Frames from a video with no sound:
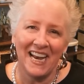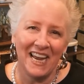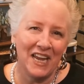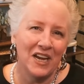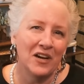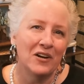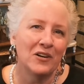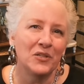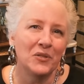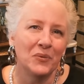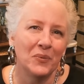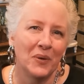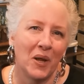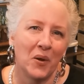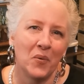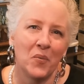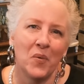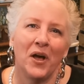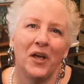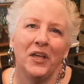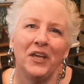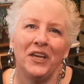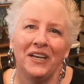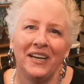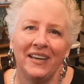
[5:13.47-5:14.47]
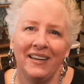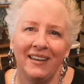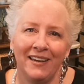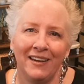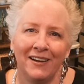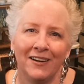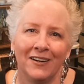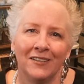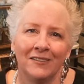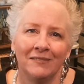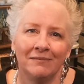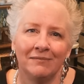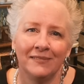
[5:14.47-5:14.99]
here's what I want you to
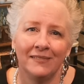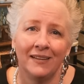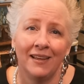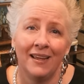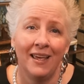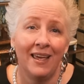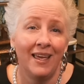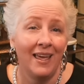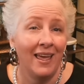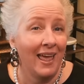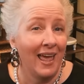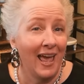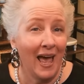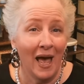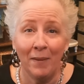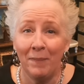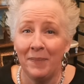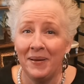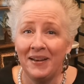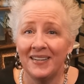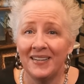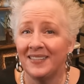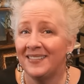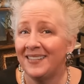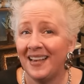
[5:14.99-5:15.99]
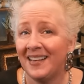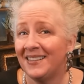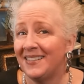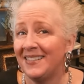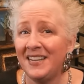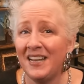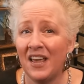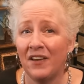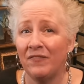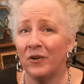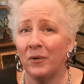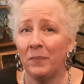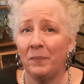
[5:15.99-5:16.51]
hear. Happiness has
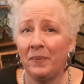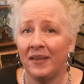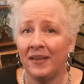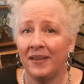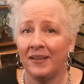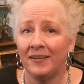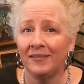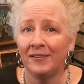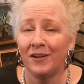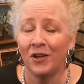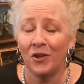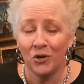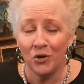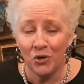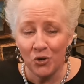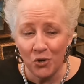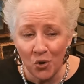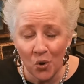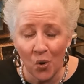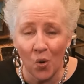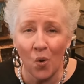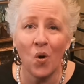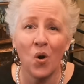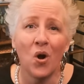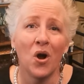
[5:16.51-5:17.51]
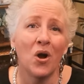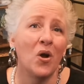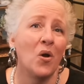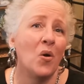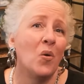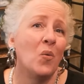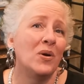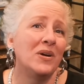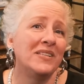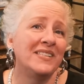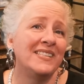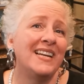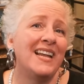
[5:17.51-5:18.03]
never been, nor
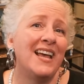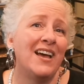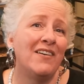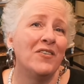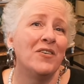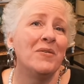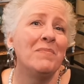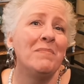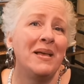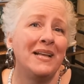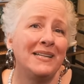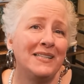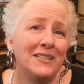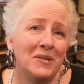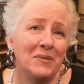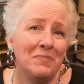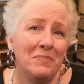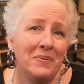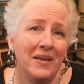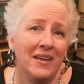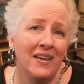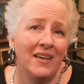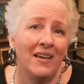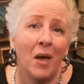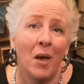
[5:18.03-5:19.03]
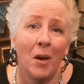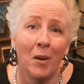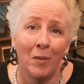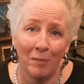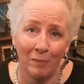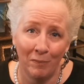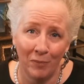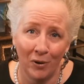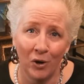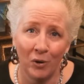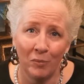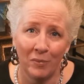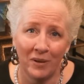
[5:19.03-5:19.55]
was it ever meant to be,
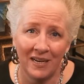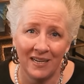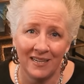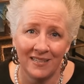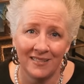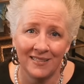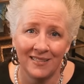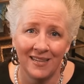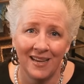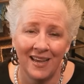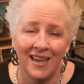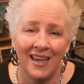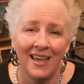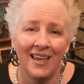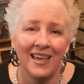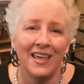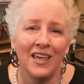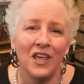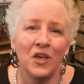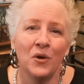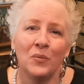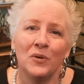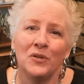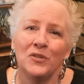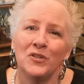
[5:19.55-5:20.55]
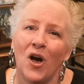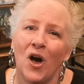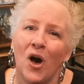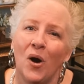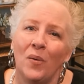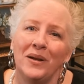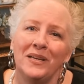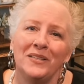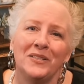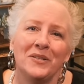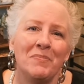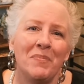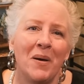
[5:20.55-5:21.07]
permanent. It was
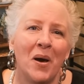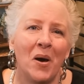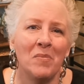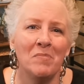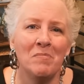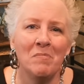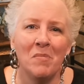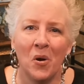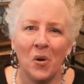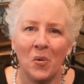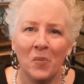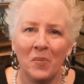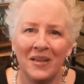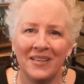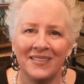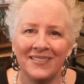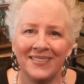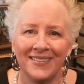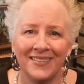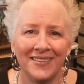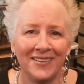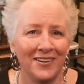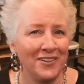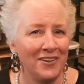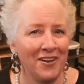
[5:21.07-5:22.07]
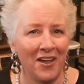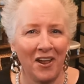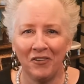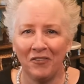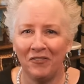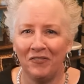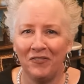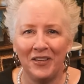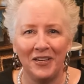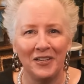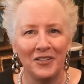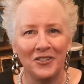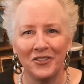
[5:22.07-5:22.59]
always about moments, not a
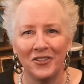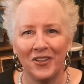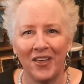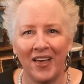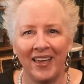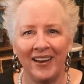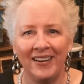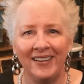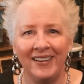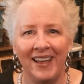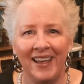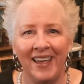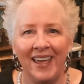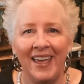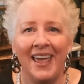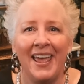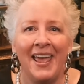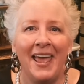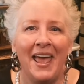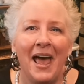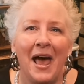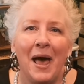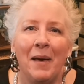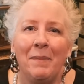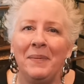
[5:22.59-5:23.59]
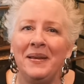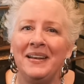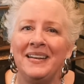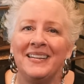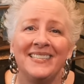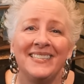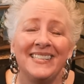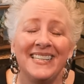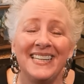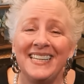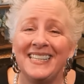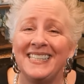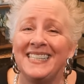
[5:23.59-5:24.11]
finish line.
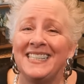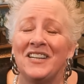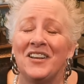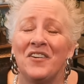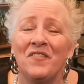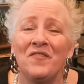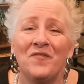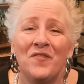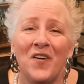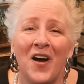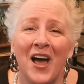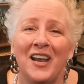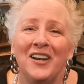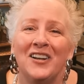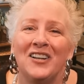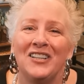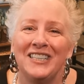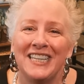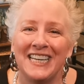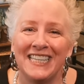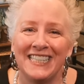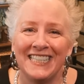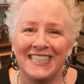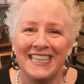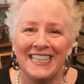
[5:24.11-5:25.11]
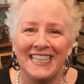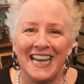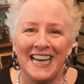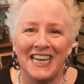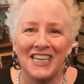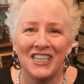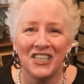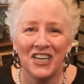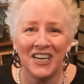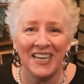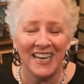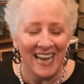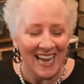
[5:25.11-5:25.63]
Happiness isn't a final
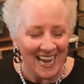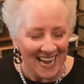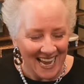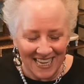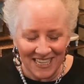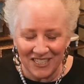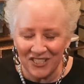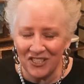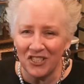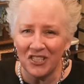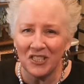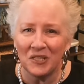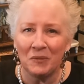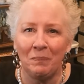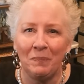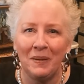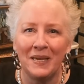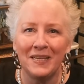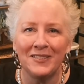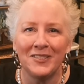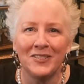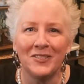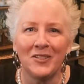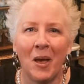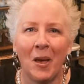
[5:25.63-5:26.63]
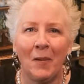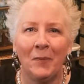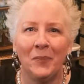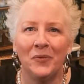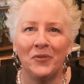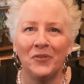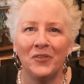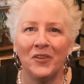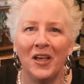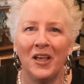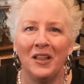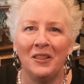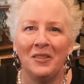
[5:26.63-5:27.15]
destination. It's just pit
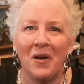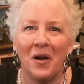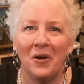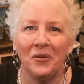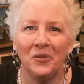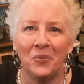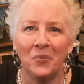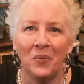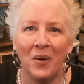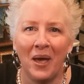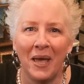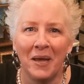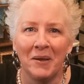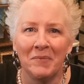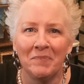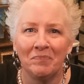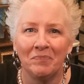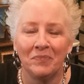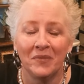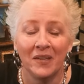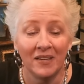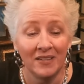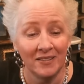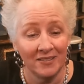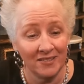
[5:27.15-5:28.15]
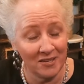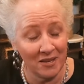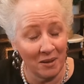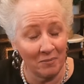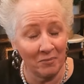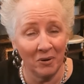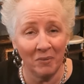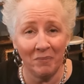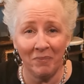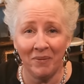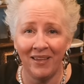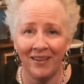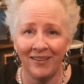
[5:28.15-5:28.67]
stops along the way. Some
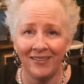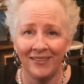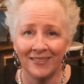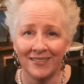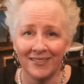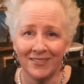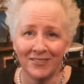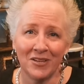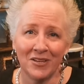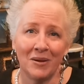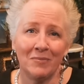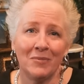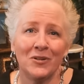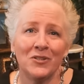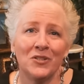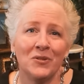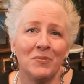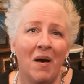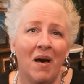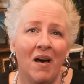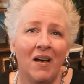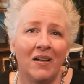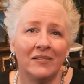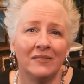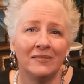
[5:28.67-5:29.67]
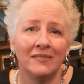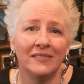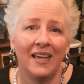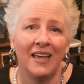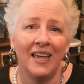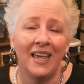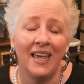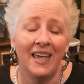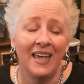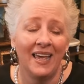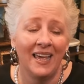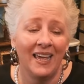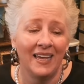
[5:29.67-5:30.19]
are big, some are small.
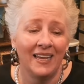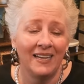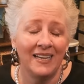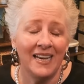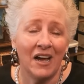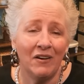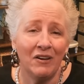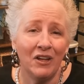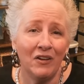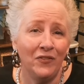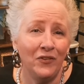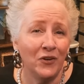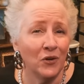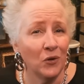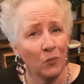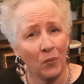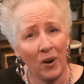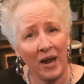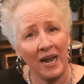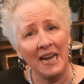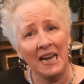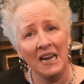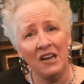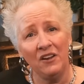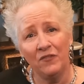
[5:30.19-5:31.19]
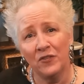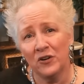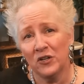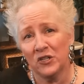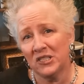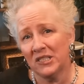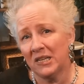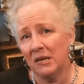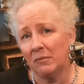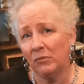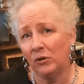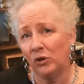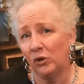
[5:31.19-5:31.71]
Now, if you're waiting for
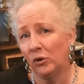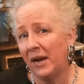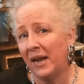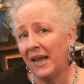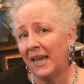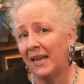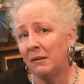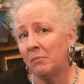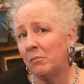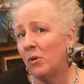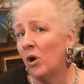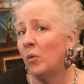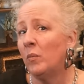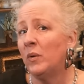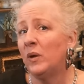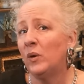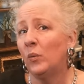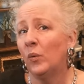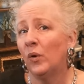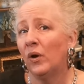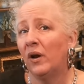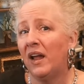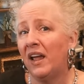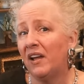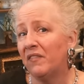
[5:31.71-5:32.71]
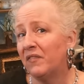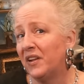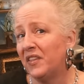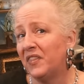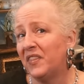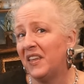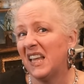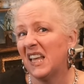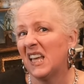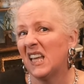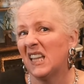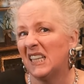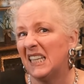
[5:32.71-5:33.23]
some grand moment where
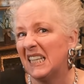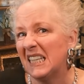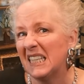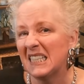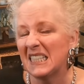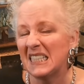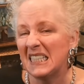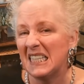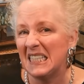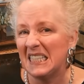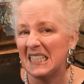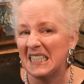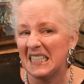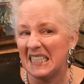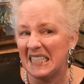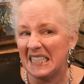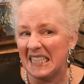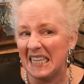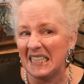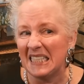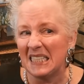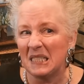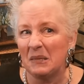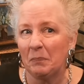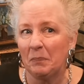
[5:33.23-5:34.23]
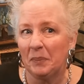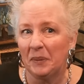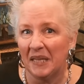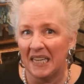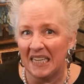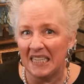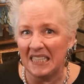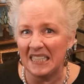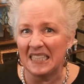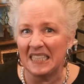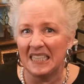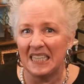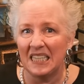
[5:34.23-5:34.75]
everything clicks and stays in
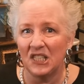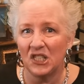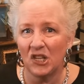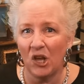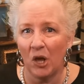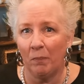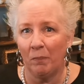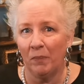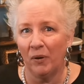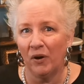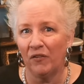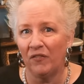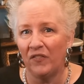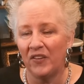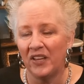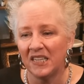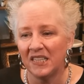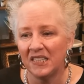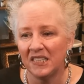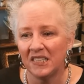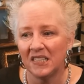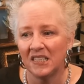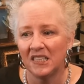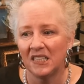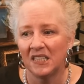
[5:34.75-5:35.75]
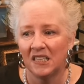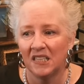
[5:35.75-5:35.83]
place and it's all perfect,